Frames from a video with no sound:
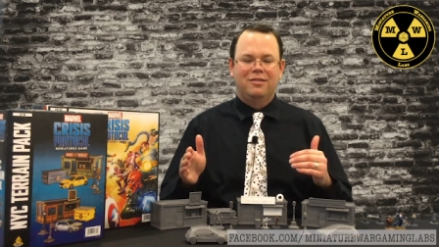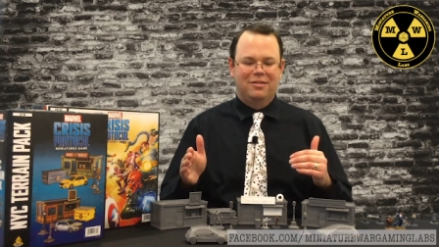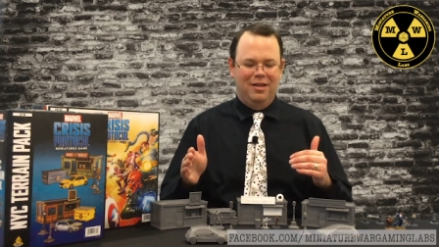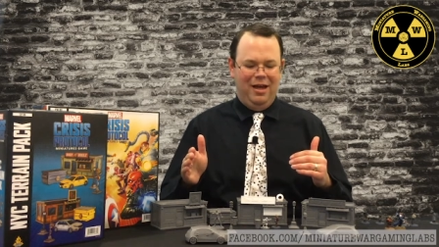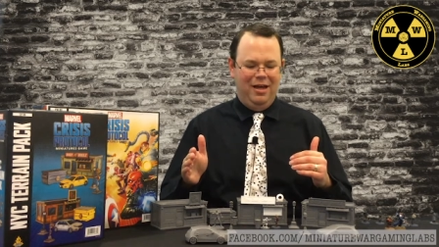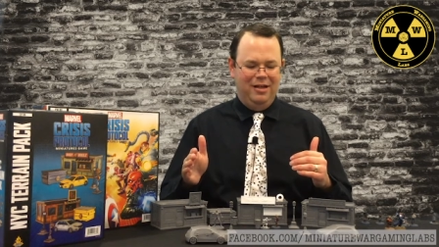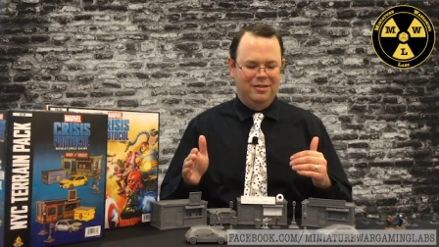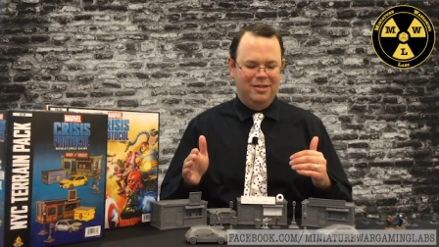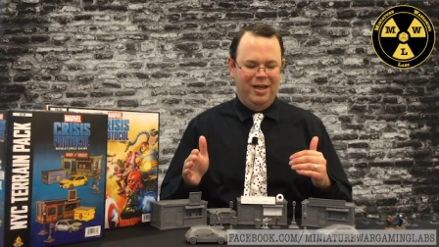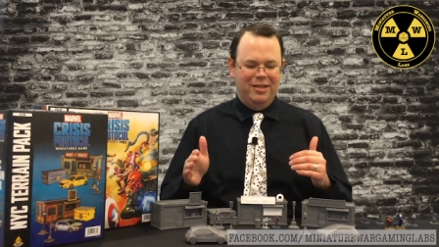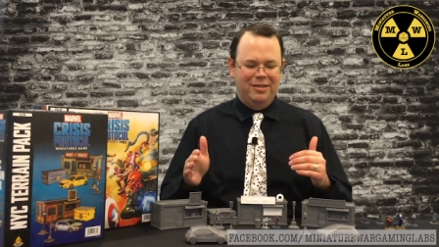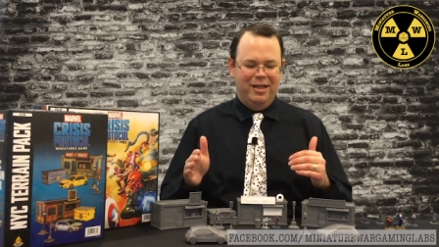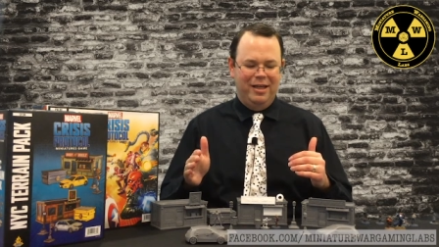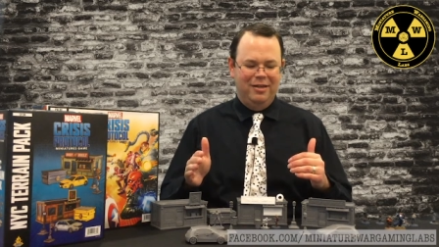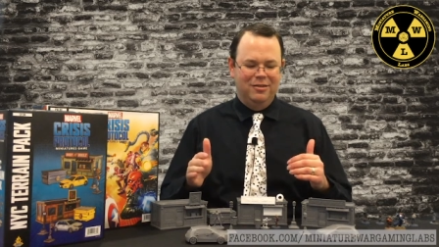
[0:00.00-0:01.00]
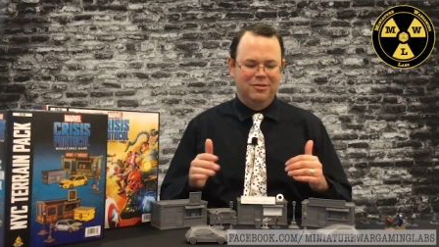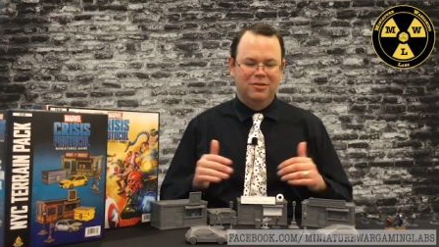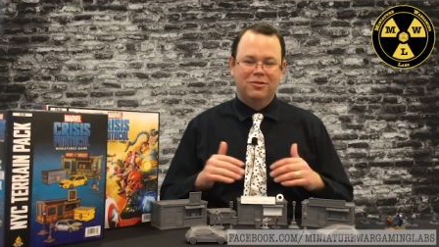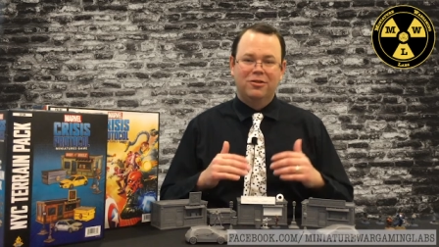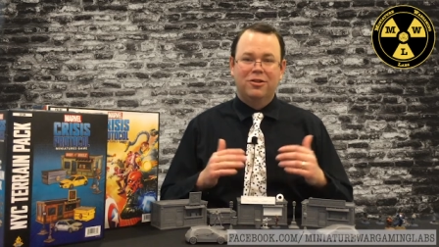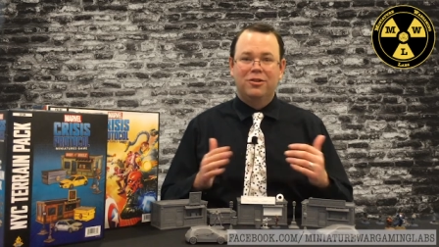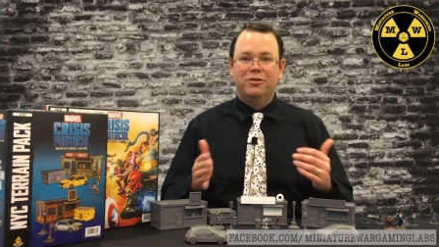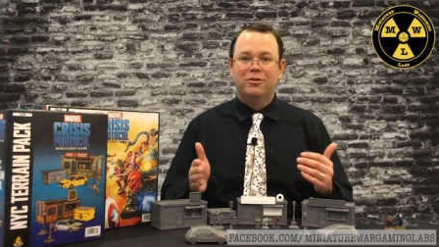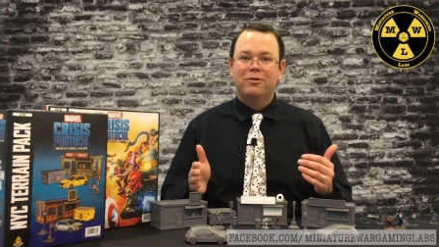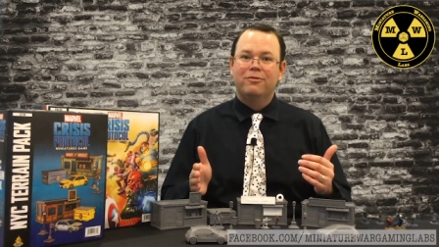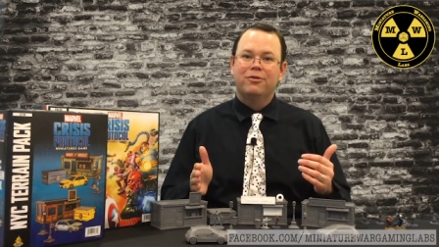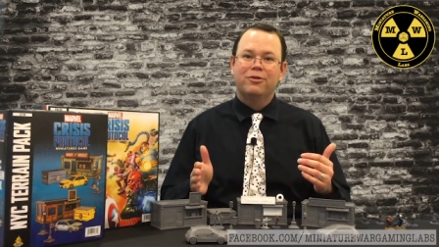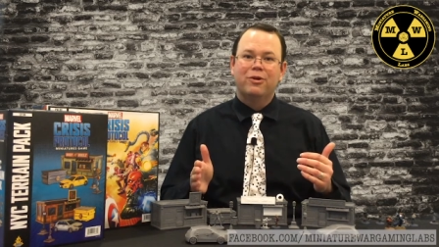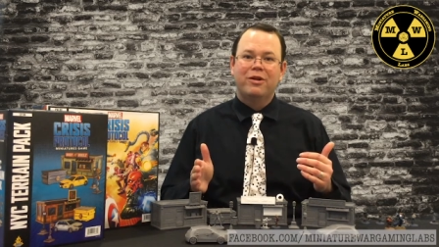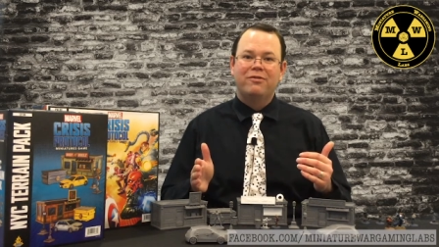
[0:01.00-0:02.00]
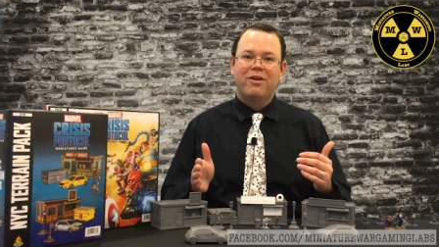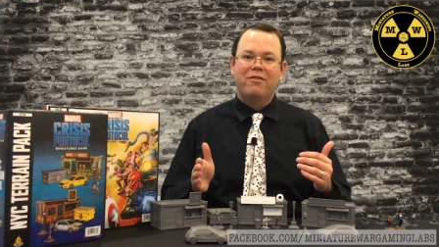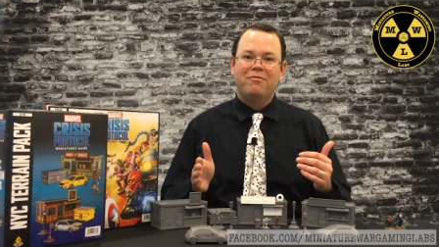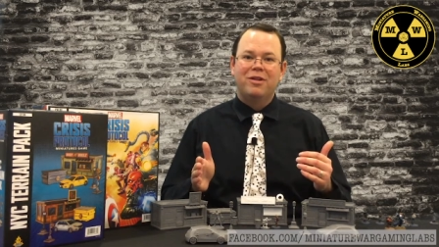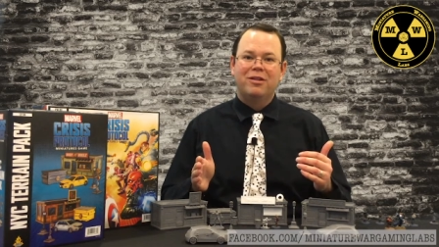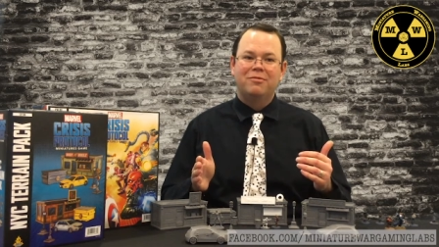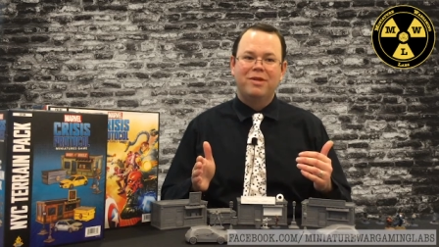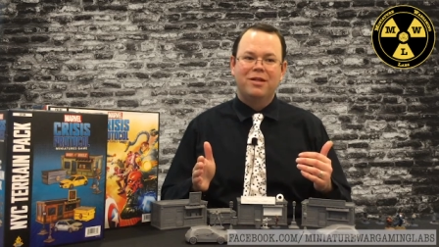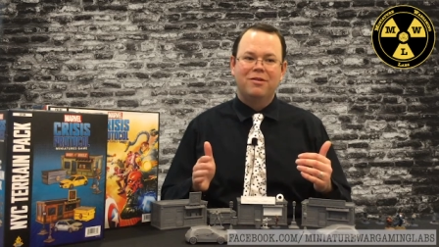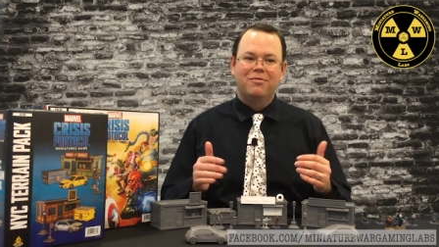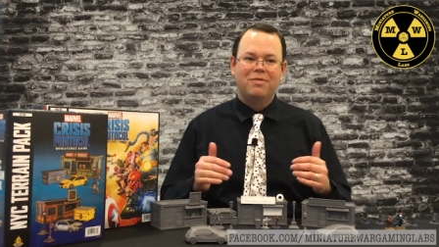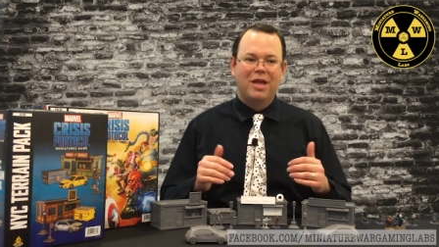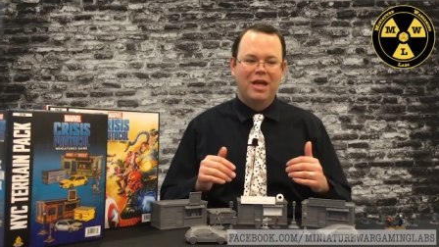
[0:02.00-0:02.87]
uh, size scales. Could you use it for 25 millimeter?